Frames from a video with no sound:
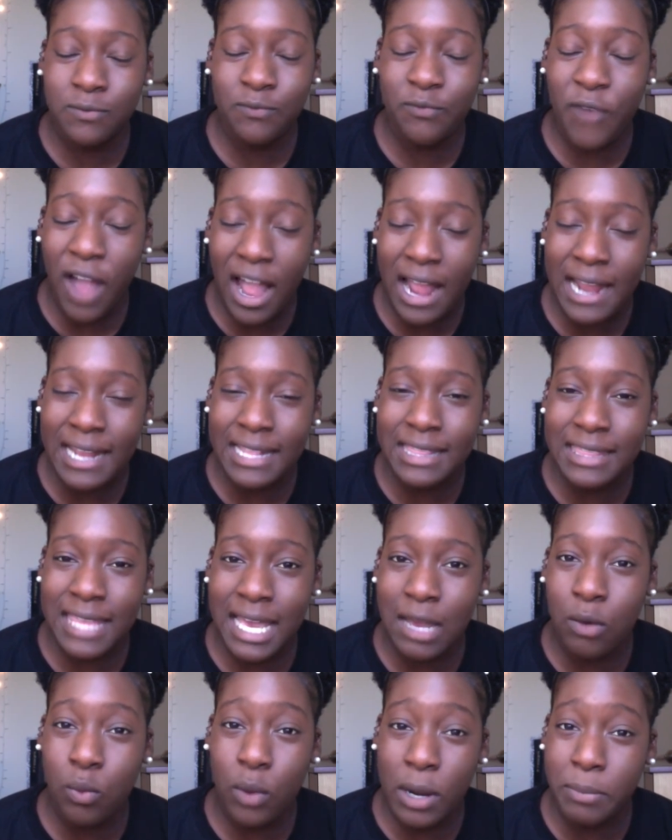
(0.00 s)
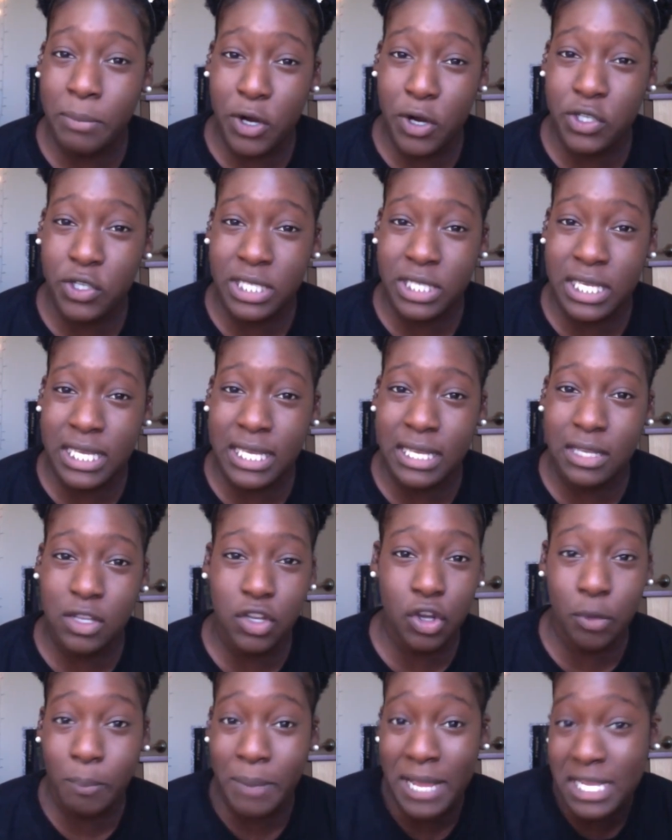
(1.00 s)
find that one person,
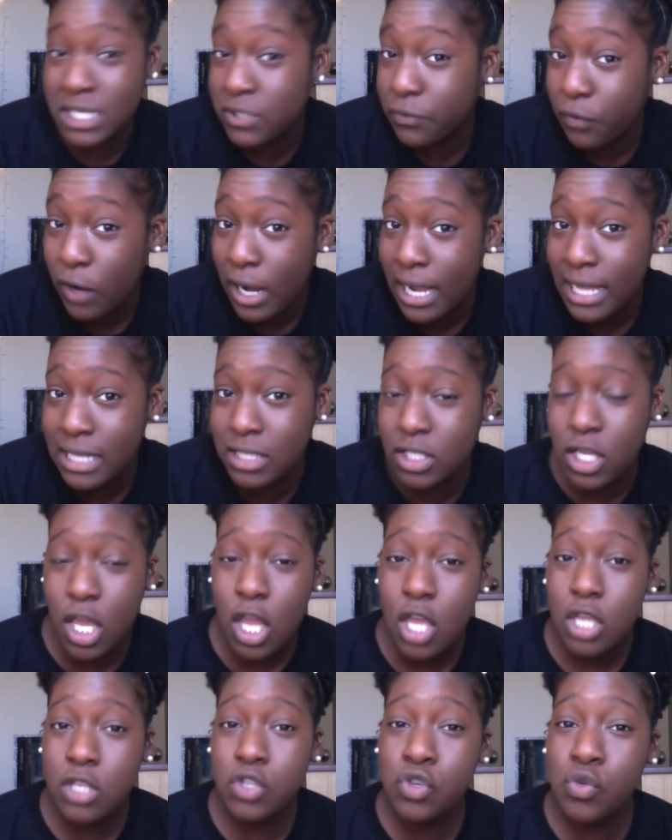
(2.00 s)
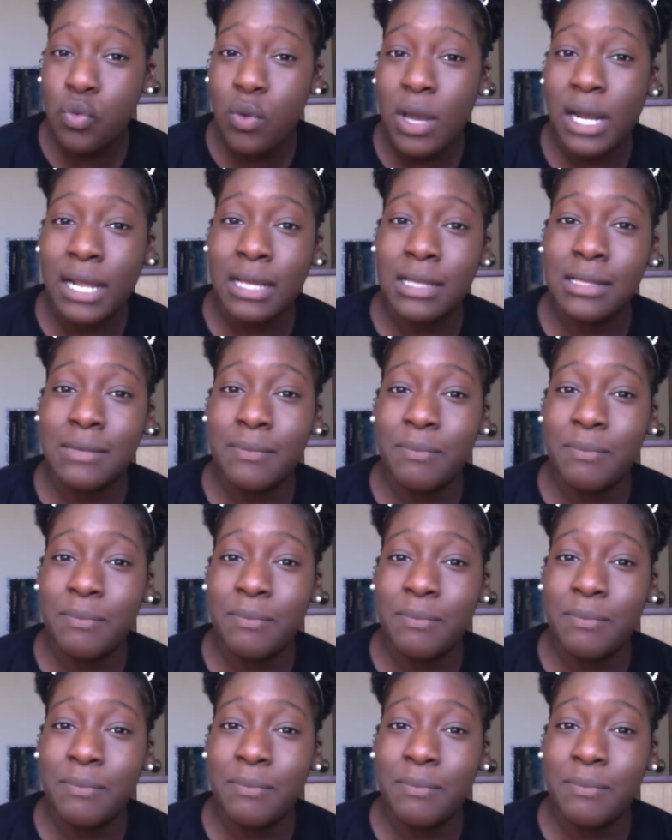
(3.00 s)
your best friend. You want to